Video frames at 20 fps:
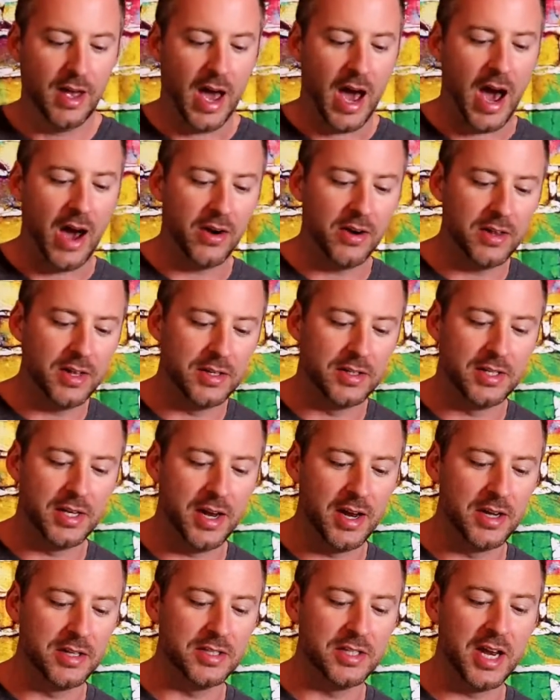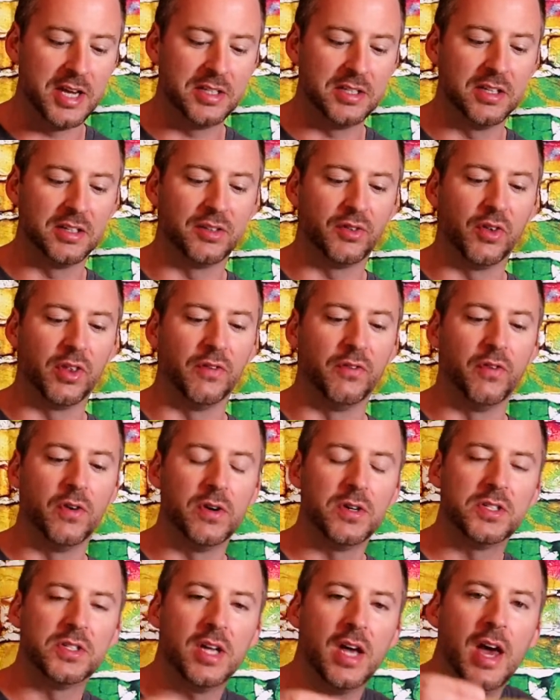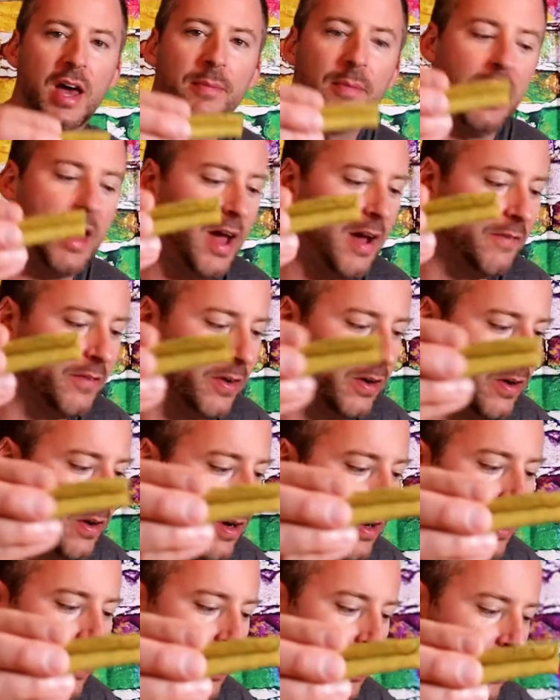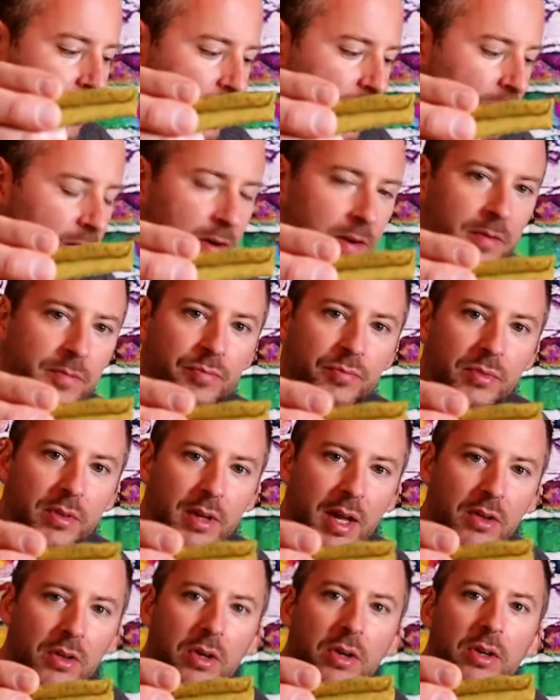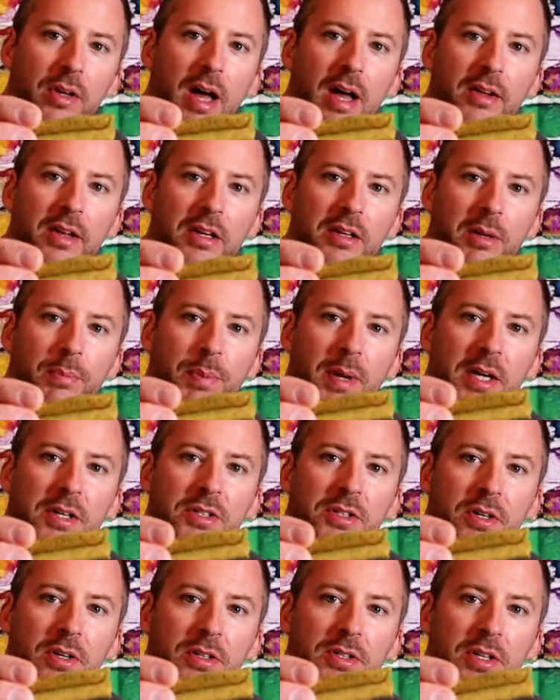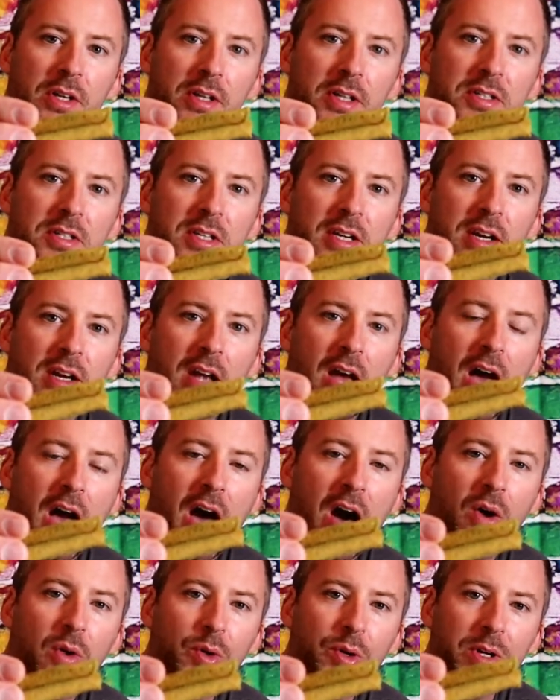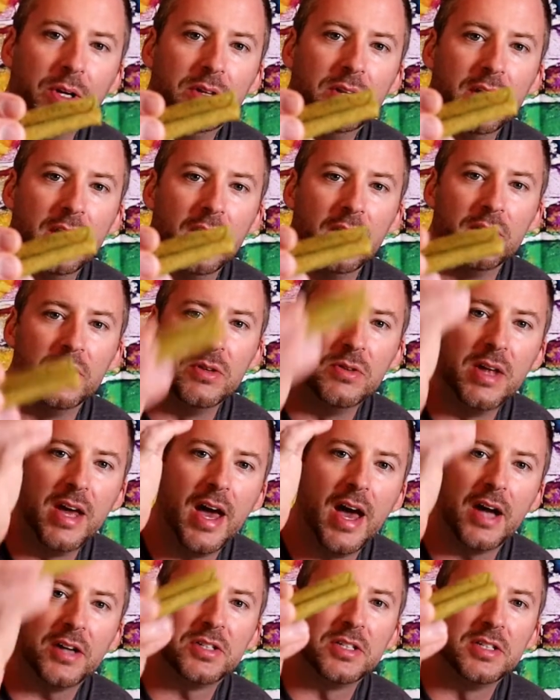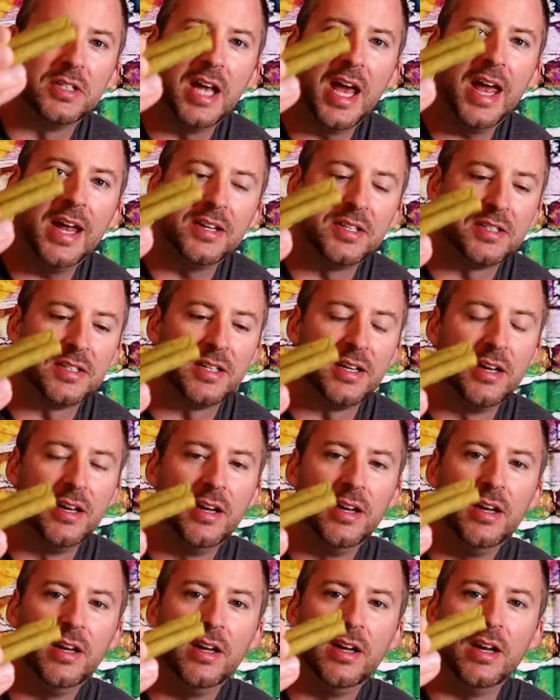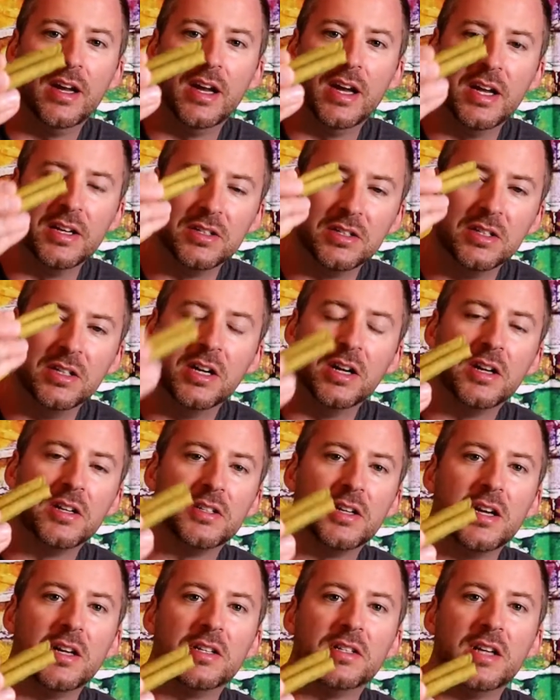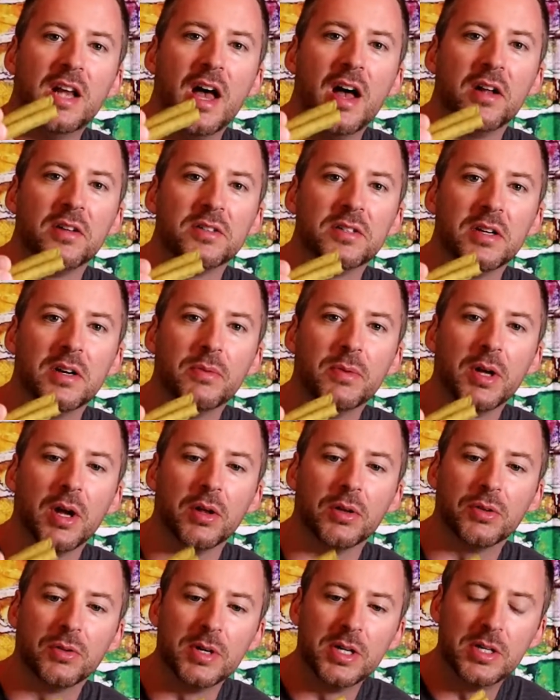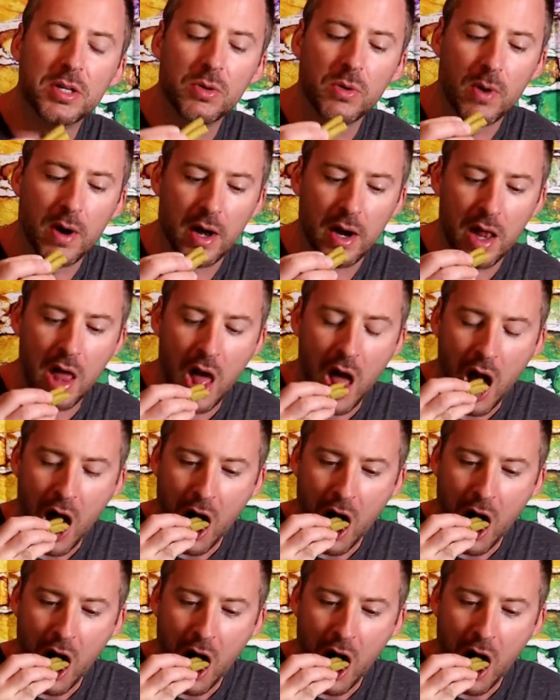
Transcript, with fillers: How do they taste? Tasting this for the first time ever. They look a lot like the picture, so let's see how good they are. Do they actually taste as good as they sound? So here we go, 3, 2, 1.